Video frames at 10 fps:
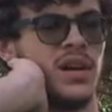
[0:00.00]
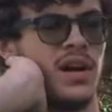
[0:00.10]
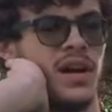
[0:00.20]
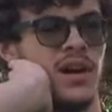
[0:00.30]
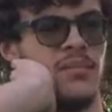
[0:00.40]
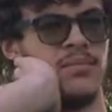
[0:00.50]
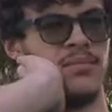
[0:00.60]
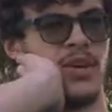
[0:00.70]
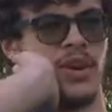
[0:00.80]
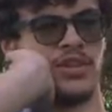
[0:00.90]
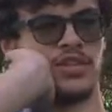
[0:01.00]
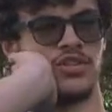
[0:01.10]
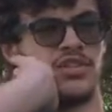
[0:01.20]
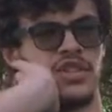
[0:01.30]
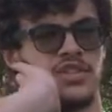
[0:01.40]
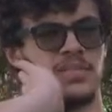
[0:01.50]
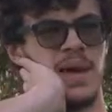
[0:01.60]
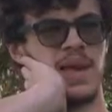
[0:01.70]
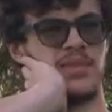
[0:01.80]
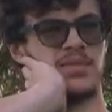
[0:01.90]
archers, it doesn't
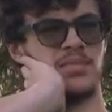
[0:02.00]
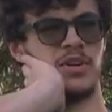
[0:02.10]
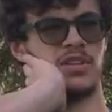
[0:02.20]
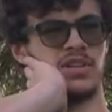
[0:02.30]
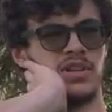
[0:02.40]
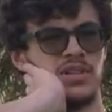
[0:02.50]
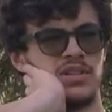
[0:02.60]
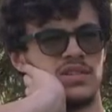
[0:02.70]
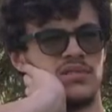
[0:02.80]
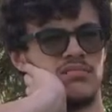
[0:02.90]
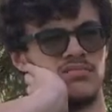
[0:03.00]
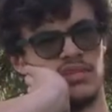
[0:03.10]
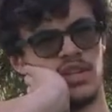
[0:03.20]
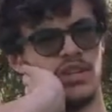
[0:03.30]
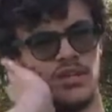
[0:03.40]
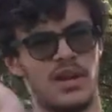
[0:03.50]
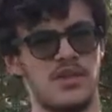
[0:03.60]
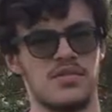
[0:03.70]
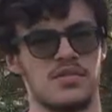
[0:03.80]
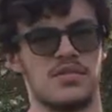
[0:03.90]
matter as much because, you know,
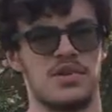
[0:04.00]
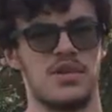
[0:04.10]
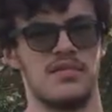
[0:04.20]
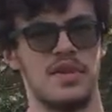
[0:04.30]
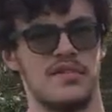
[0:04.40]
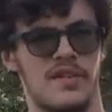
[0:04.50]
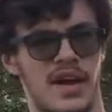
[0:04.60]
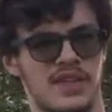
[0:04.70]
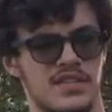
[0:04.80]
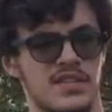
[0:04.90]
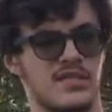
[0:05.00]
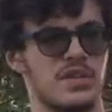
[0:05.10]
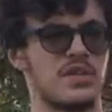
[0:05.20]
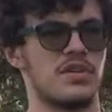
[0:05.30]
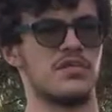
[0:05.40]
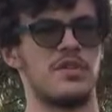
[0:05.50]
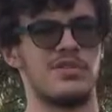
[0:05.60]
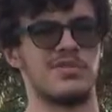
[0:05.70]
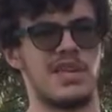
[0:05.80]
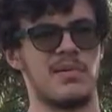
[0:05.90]
arrows don't go very fast out of recurve
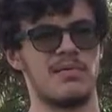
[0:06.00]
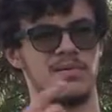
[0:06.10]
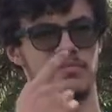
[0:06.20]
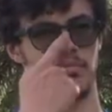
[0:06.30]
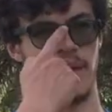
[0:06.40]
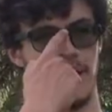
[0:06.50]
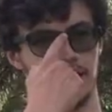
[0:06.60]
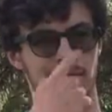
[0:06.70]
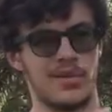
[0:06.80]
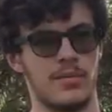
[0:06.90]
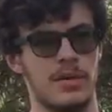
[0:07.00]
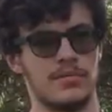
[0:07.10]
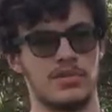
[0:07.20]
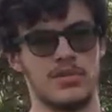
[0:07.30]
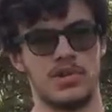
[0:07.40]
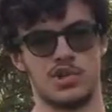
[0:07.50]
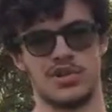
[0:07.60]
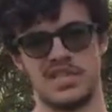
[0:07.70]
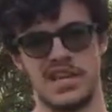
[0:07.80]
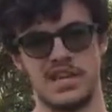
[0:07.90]
bows. They probably max out at about
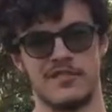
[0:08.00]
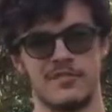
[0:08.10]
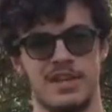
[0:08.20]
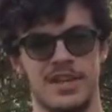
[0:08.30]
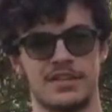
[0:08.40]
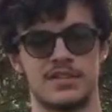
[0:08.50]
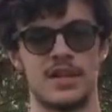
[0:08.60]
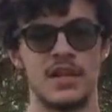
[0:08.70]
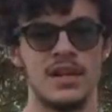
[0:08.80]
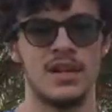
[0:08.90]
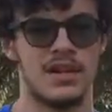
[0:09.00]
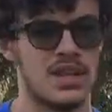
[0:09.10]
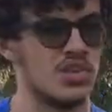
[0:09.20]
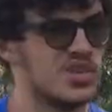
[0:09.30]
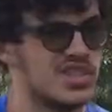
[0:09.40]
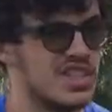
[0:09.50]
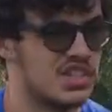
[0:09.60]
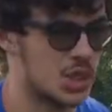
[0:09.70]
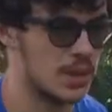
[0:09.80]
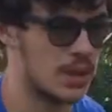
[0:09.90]
210 FPS. They usually stay
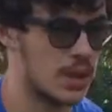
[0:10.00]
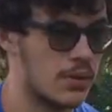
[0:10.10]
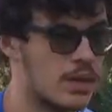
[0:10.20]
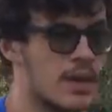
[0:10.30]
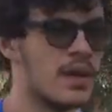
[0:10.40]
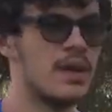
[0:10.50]
generally lower.